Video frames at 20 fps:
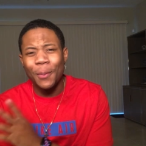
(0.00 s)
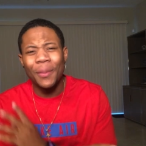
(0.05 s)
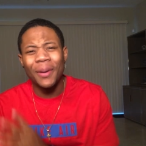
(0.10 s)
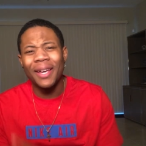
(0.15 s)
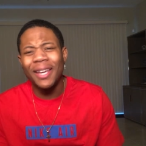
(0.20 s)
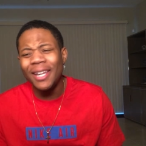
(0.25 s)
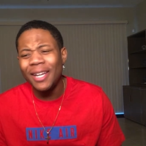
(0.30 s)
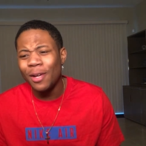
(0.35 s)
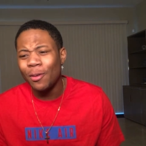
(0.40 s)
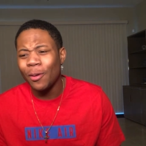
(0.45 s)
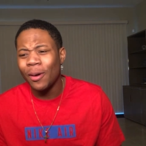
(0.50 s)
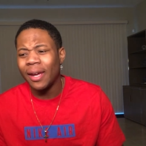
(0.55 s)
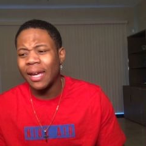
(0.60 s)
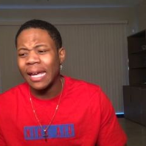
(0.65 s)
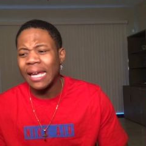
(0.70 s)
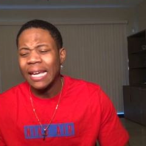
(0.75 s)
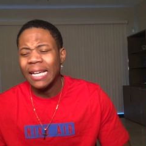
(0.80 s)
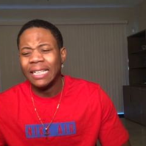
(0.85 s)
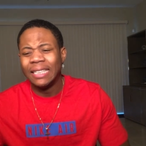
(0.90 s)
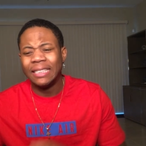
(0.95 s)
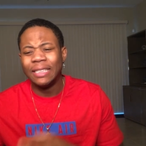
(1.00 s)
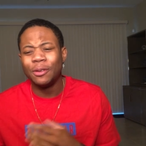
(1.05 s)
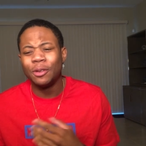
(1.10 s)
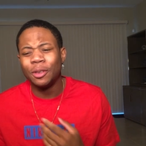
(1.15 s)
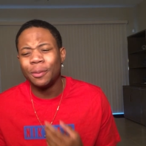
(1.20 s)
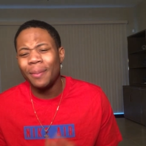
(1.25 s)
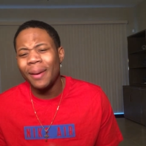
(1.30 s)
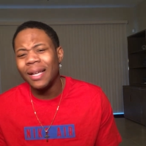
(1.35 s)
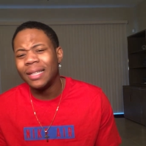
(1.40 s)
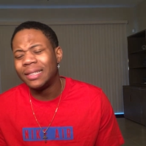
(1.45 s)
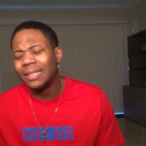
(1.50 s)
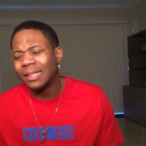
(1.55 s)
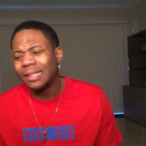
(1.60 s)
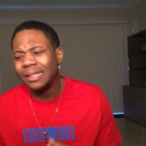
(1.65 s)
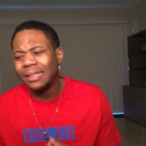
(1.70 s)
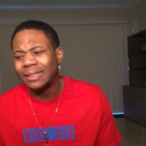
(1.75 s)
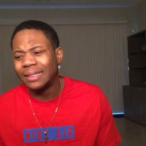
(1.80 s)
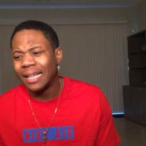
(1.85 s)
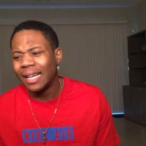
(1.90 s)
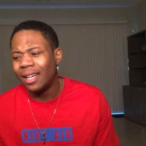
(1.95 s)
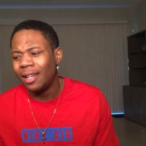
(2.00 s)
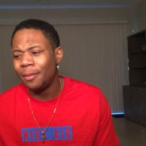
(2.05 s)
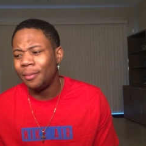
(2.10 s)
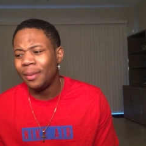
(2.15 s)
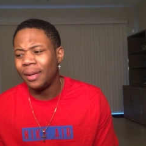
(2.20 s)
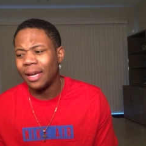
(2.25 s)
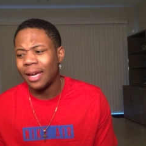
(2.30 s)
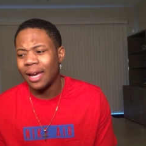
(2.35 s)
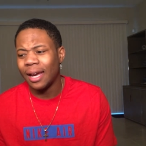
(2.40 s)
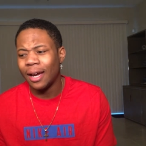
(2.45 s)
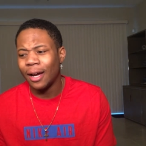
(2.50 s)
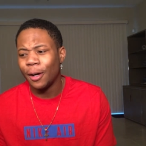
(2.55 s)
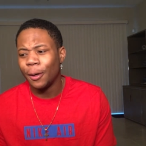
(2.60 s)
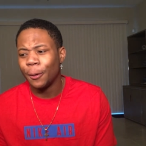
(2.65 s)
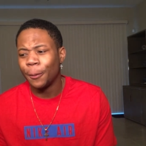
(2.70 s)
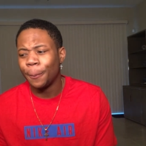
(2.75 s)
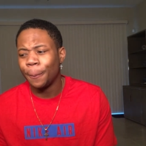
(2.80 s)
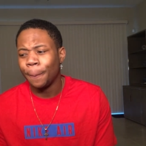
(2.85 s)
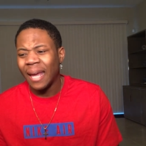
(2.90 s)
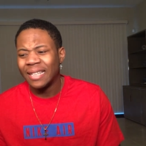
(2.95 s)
But anyway, she was basically telling me how,